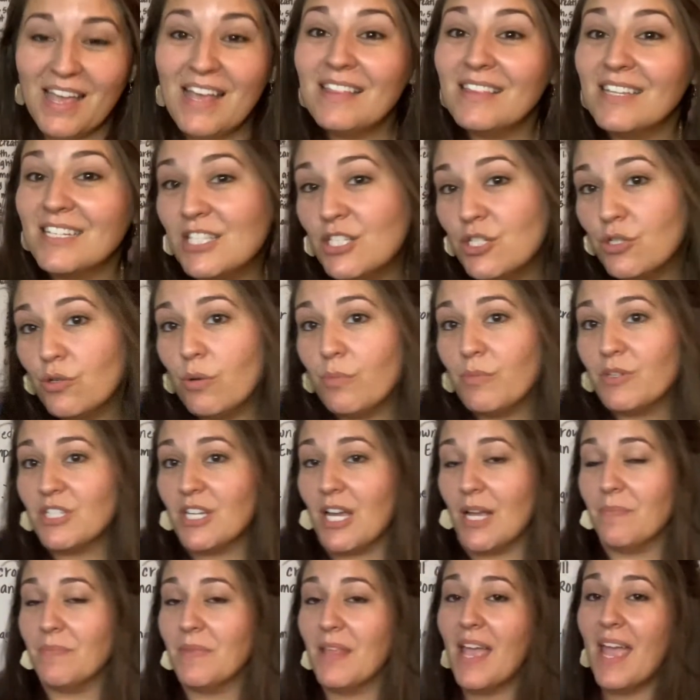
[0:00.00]
Let's do it one more
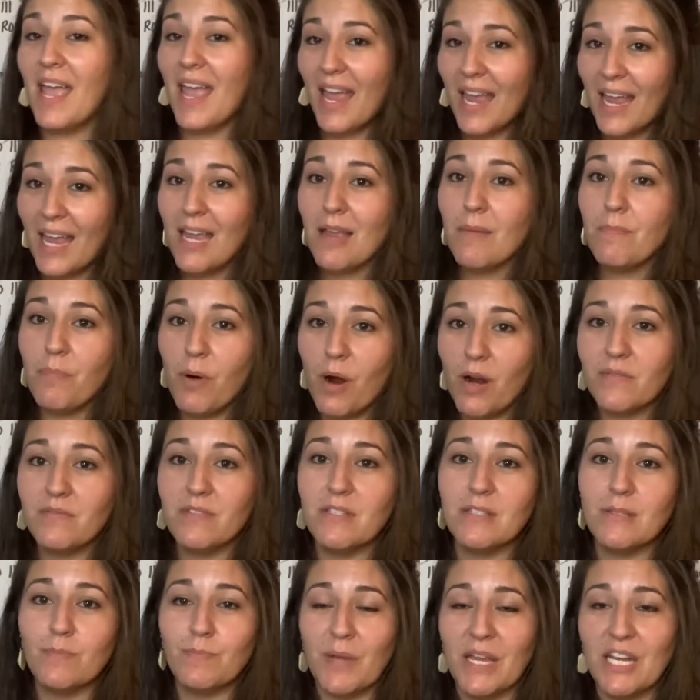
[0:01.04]
time. 8 parts of
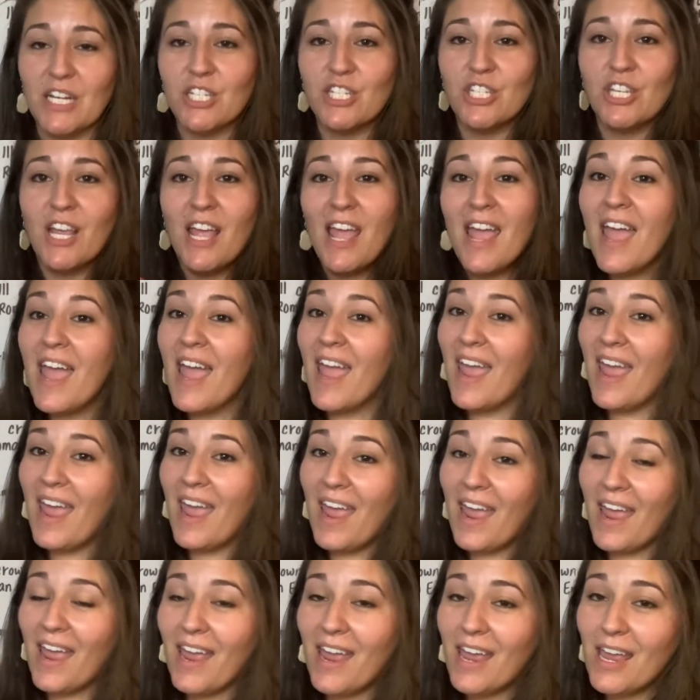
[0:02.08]
speech.
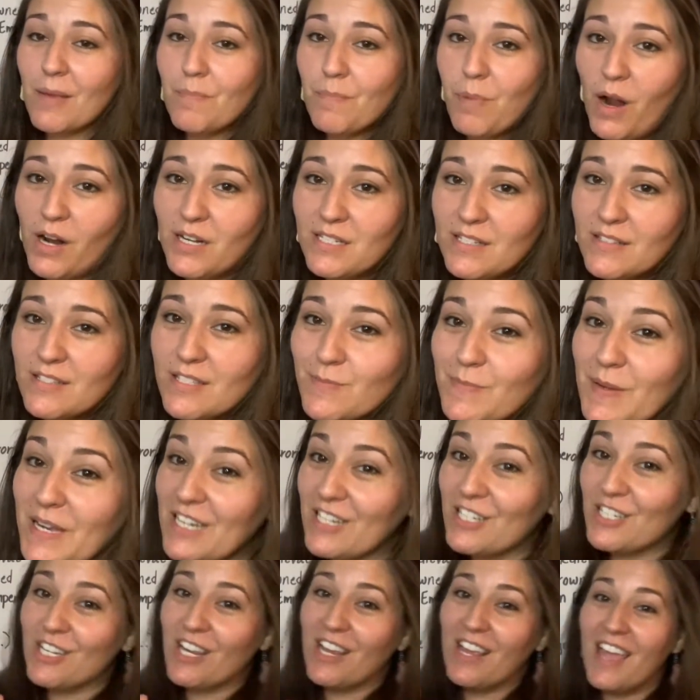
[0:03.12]
8 parts of
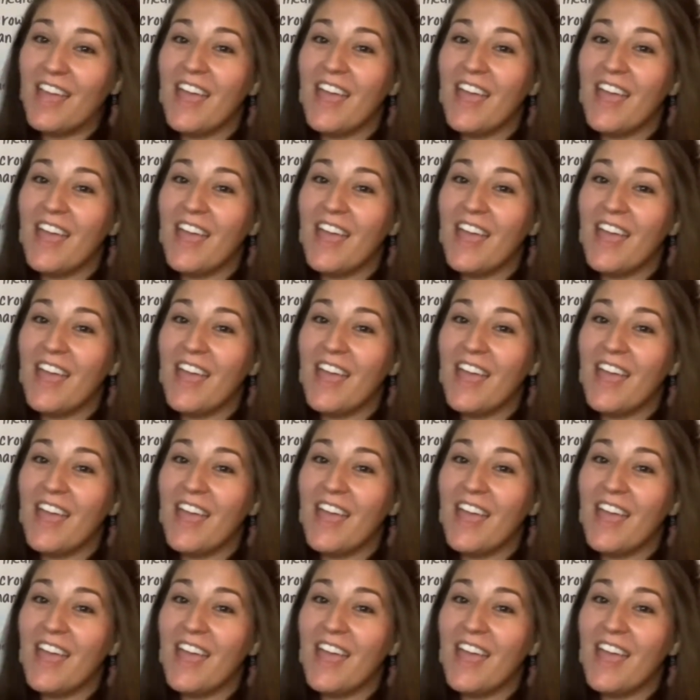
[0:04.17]
speech.